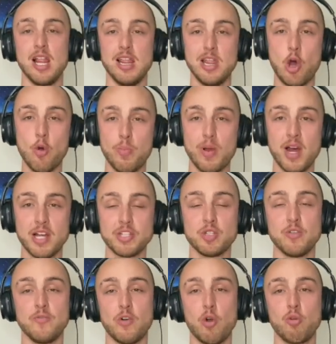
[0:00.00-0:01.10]
low pass your
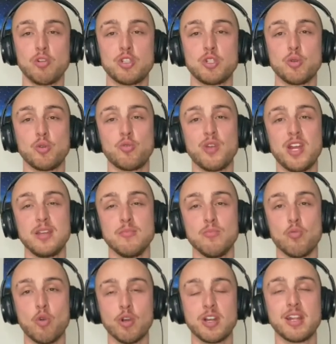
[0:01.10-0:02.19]
vocals to create
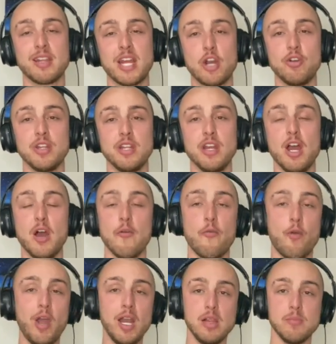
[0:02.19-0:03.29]
more clarity
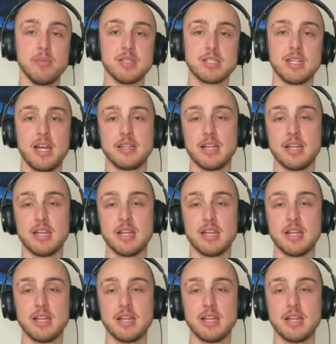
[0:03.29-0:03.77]
for elements like the